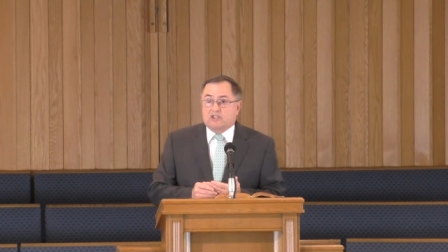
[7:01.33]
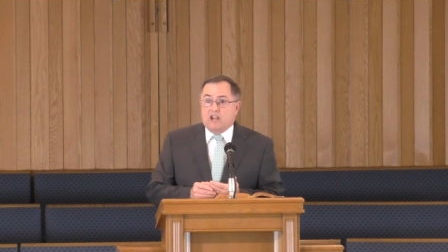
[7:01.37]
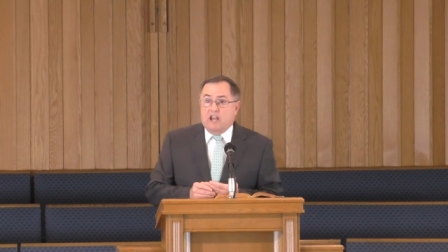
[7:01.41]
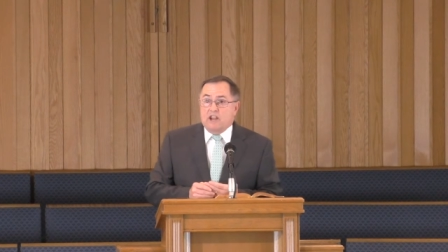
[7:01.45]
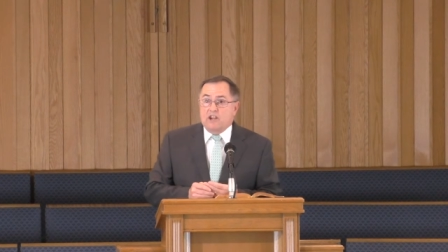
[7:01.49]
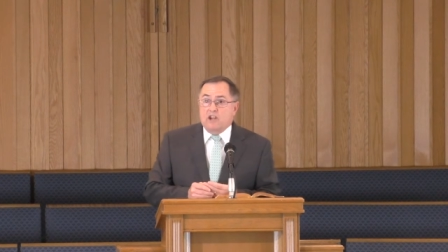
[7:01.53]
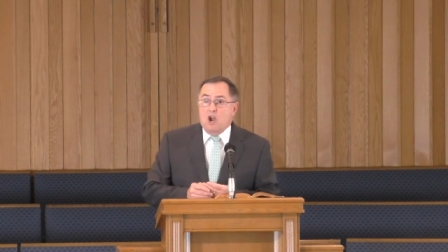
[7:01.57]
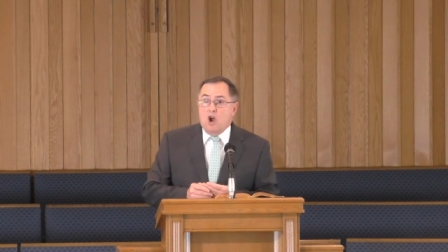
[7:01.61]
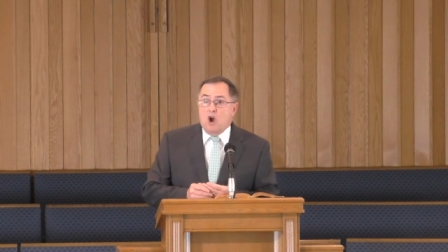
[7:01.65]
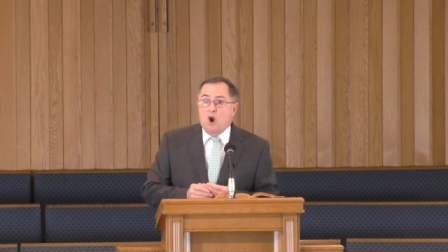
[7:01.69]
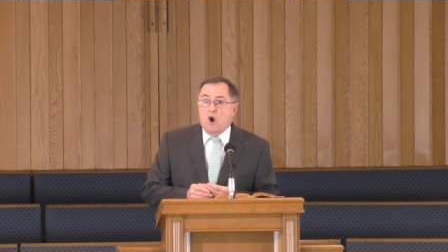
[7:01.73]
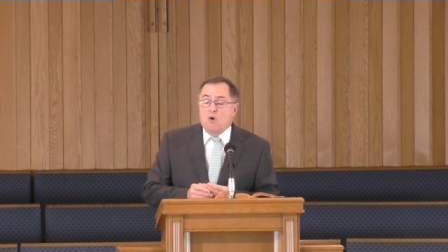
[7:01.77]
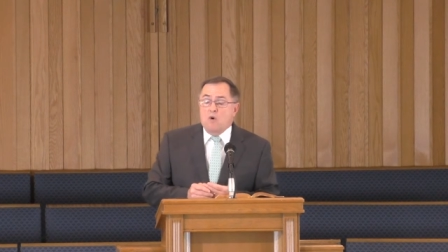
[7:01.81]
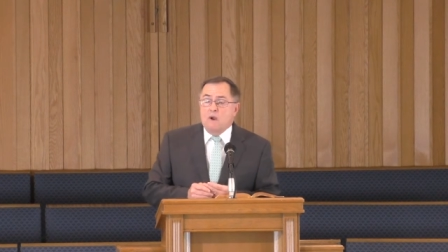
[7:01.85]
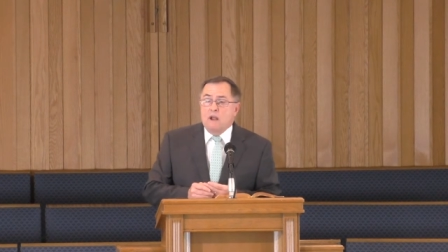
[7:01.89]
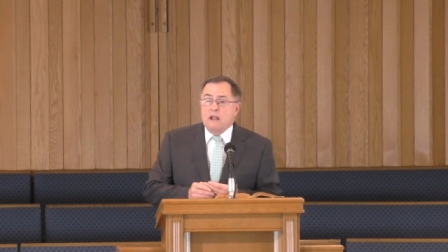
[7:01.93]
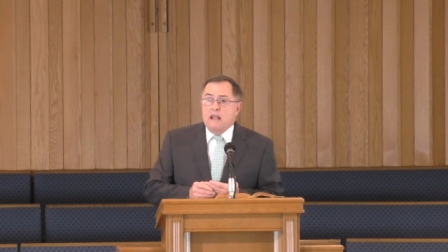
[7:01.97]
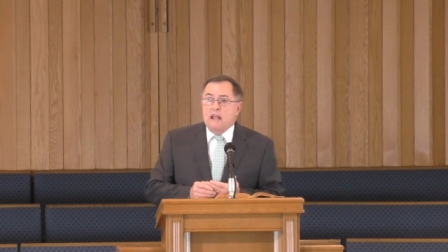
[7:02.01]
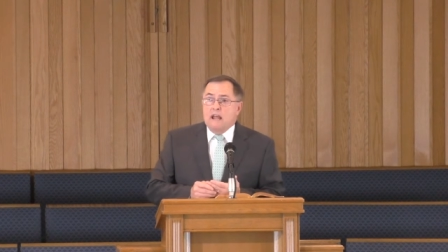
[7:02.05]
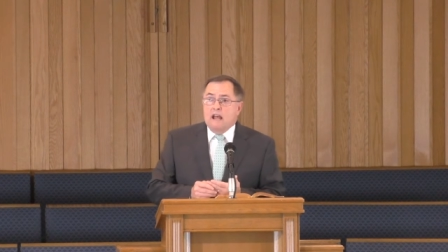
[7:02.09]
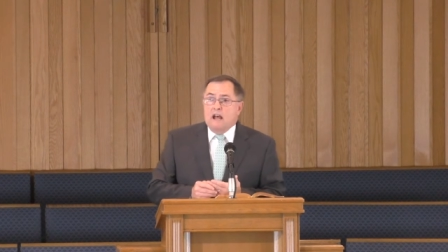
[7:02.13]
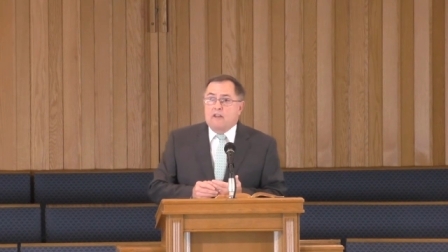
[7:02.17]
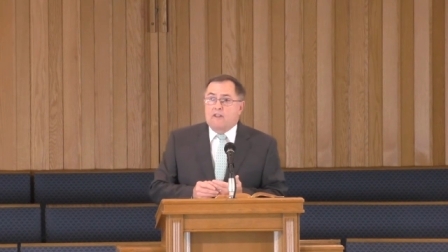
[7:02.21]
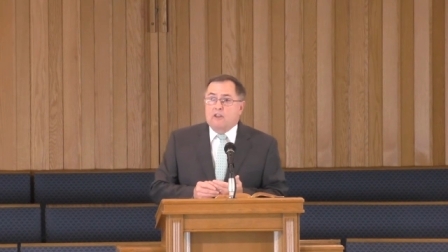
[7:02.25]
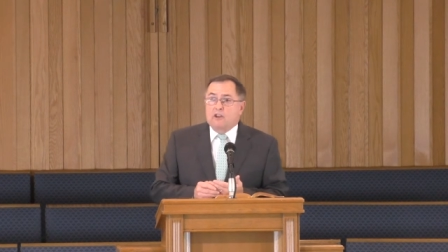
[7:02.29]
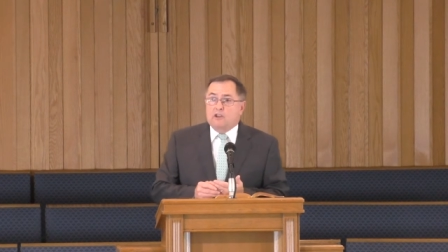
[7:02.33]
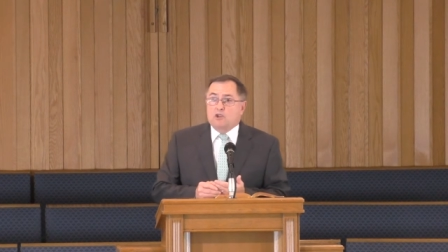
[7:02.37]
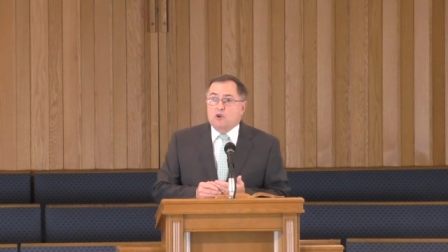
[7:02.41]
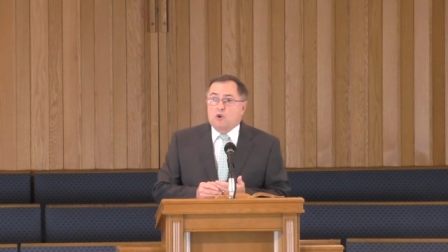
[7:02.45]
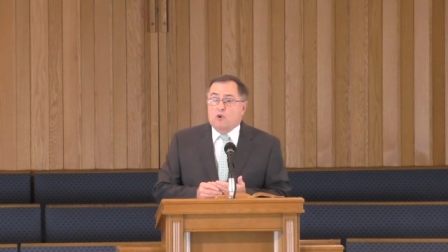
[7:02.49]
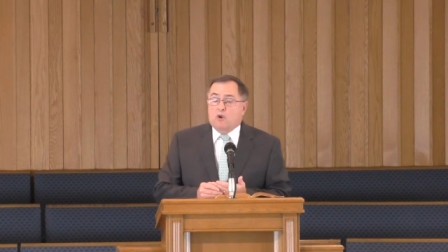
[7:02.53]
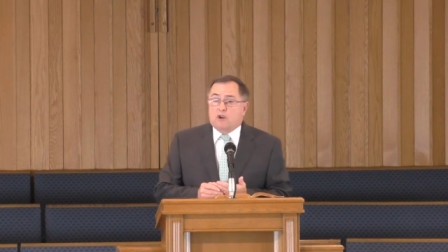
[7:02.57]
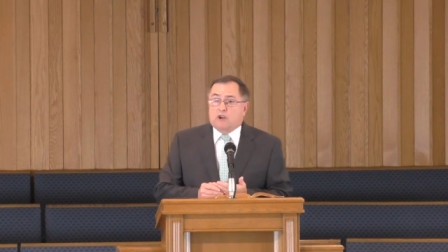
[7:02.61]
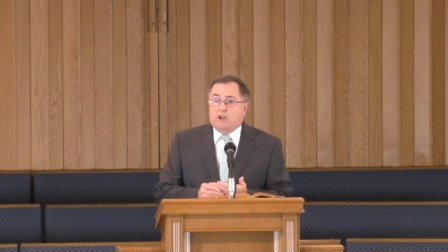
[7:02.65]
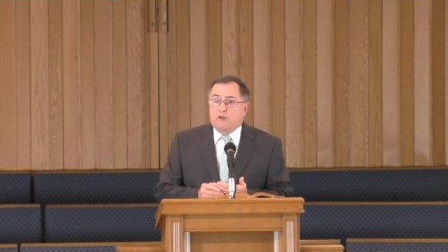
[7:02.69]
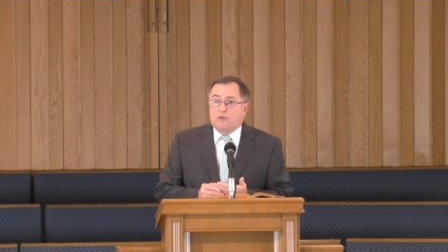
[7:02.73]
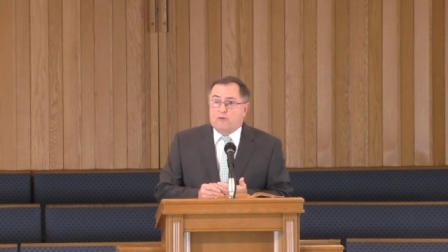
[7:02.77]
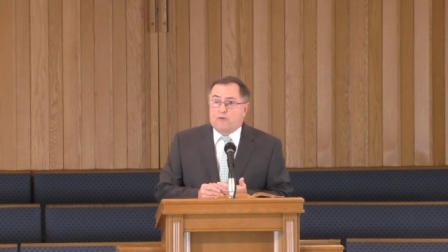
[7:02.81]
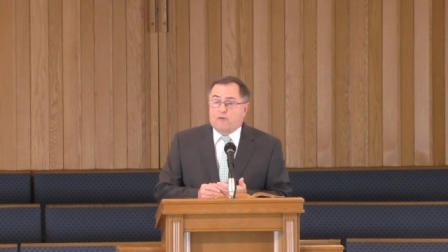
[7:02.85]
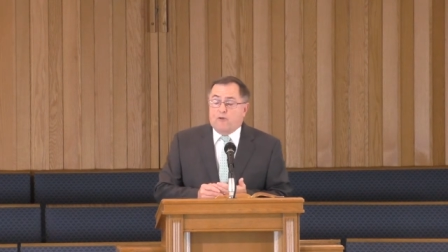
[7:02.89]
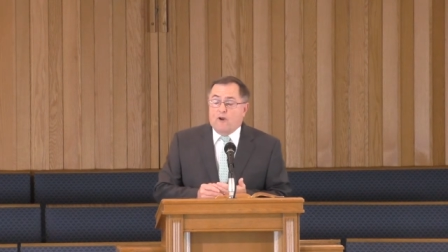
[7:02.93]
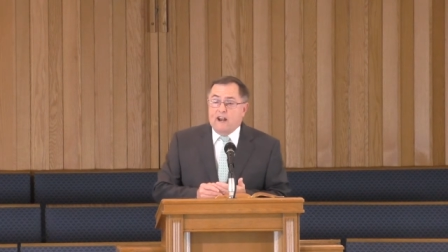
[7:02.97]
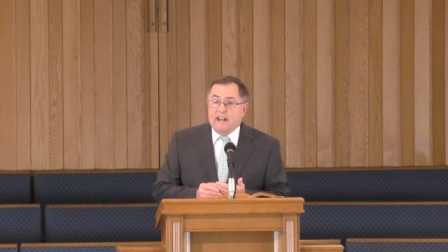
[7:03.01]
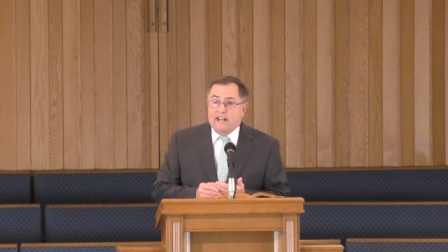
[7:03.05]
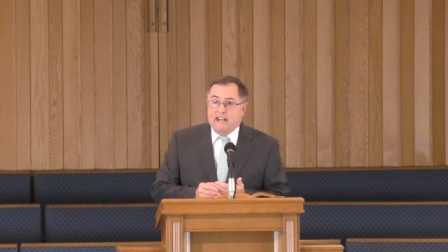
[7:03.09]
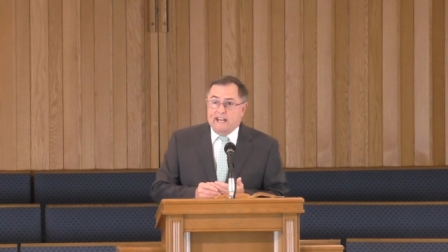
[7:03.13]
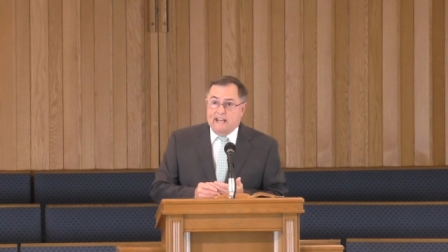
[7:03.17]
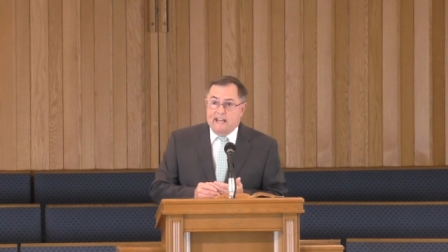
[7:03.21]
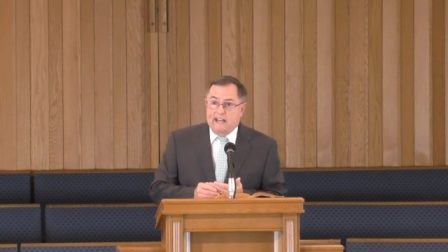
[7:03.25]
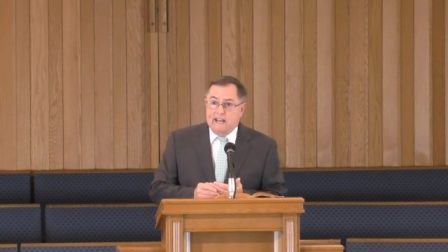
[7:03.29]
know uh, that you are
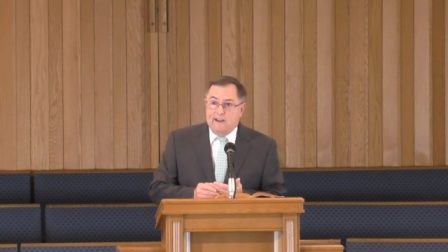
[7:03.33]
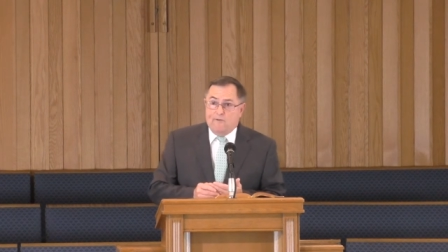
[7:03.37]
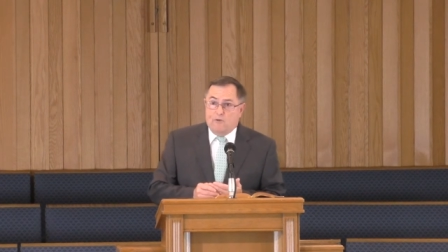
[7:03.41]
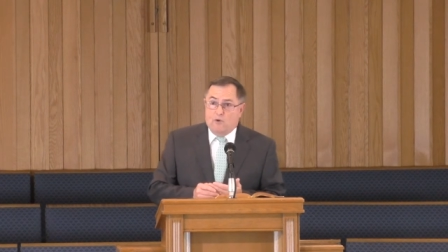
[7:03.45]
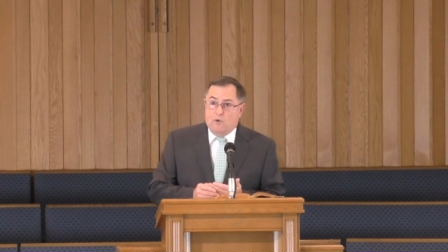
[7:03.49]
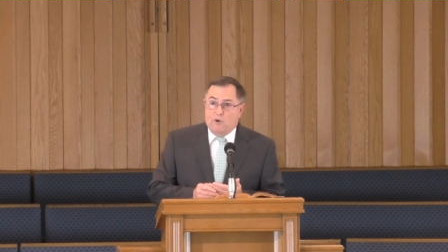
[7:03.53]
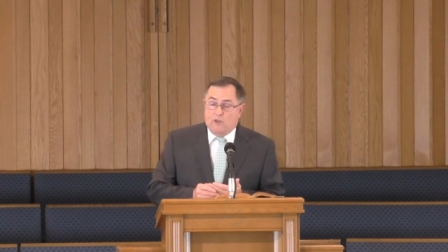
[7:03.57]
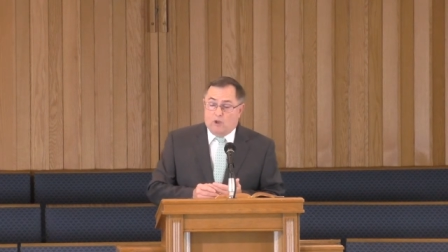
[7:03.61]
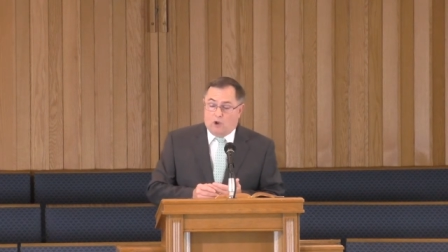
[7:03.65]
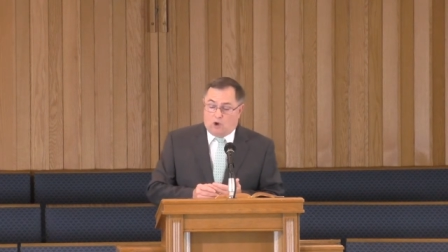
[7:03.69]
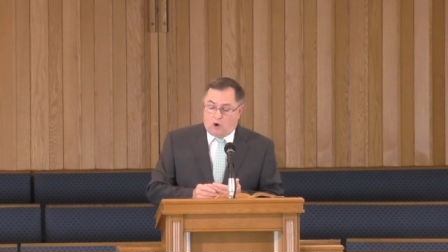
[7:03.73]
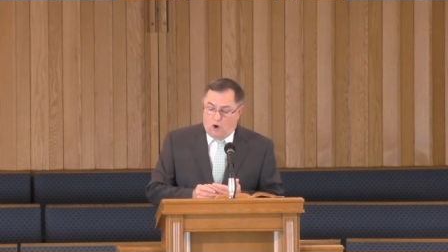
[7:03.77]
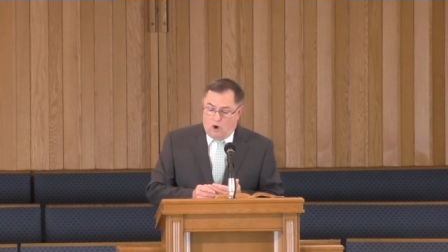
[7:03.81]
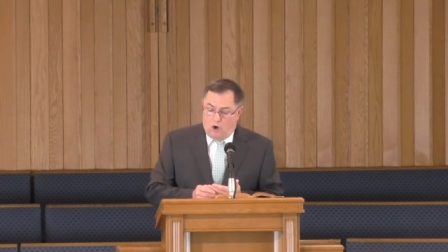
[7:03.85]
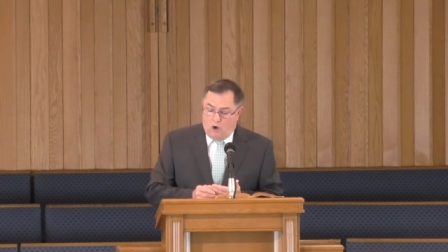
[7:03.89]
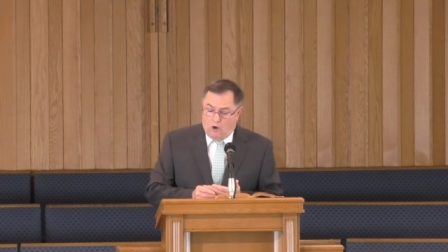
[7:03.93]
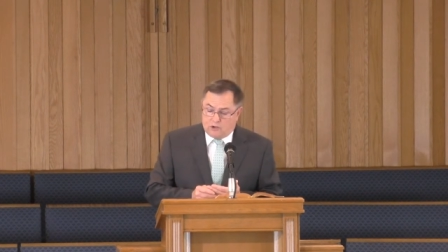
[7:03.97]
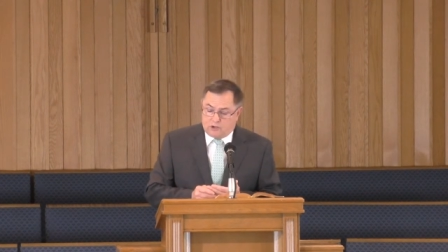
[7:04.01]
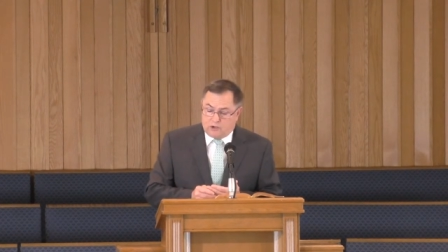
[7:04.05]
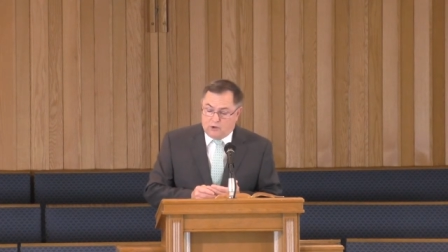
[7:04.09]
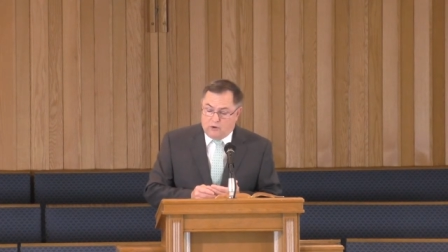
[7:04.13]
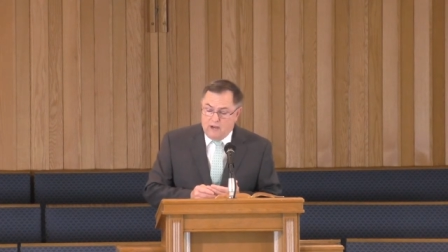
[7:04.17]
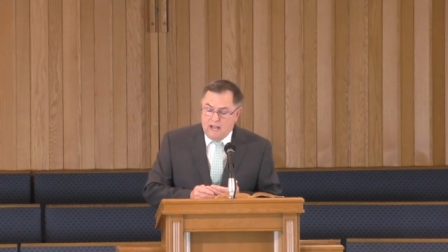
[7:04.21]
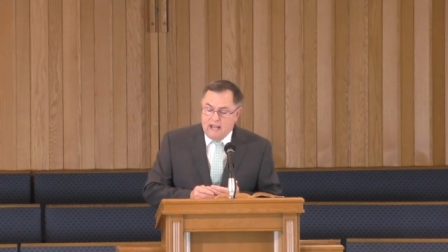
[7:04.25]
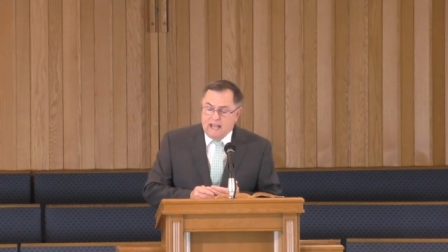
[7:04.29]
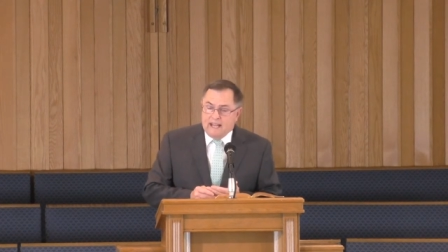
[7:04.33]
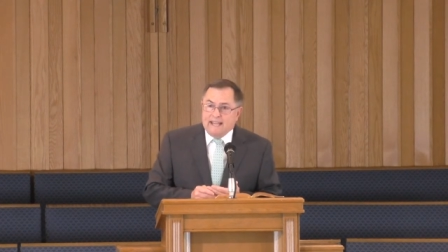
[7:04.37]
confronting evil in the culture,